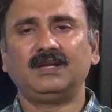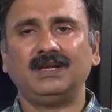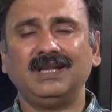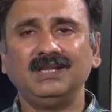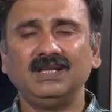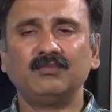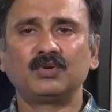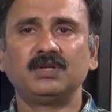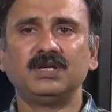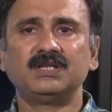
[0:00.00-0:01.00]
a lengthy
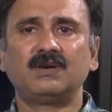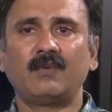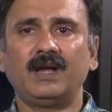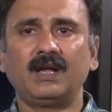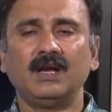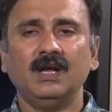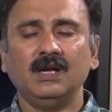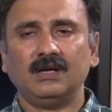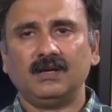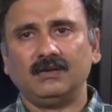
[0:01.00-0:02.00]
procedure where
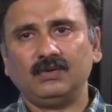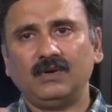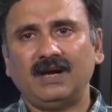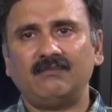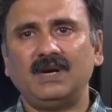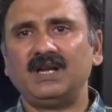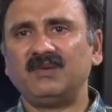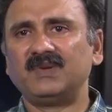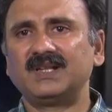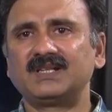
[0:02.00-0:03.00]
you have
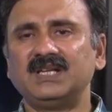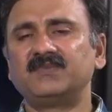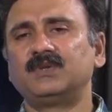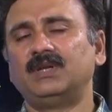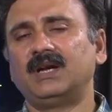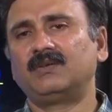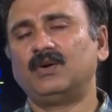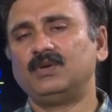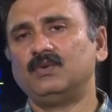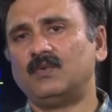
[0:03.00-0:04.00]
multiple steps. So that's
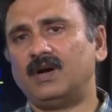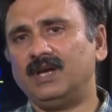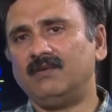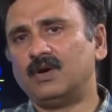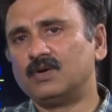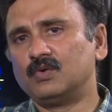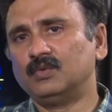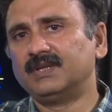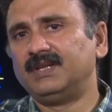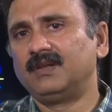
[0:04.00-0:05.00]
how he want to
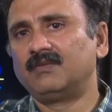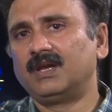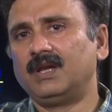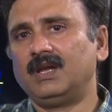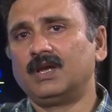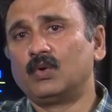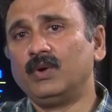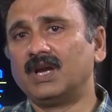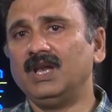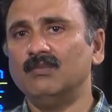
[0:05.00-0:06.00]
do the things in a
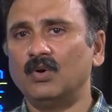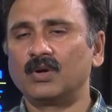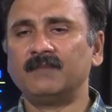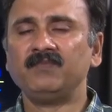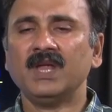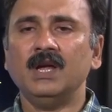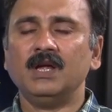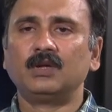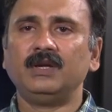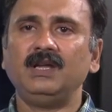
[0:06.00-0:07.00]
quickly mode.
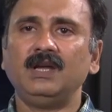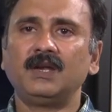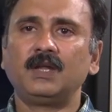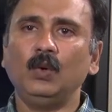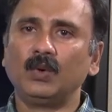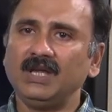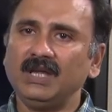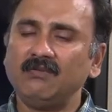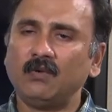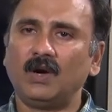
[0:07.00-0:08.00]
So he is
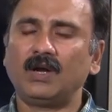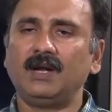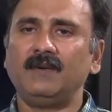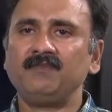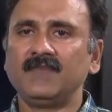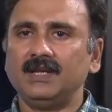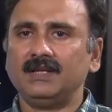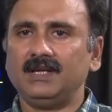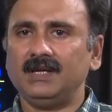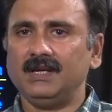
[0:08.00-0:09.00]
looking for
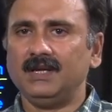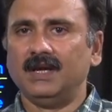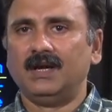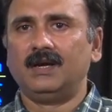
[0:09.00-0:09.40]
the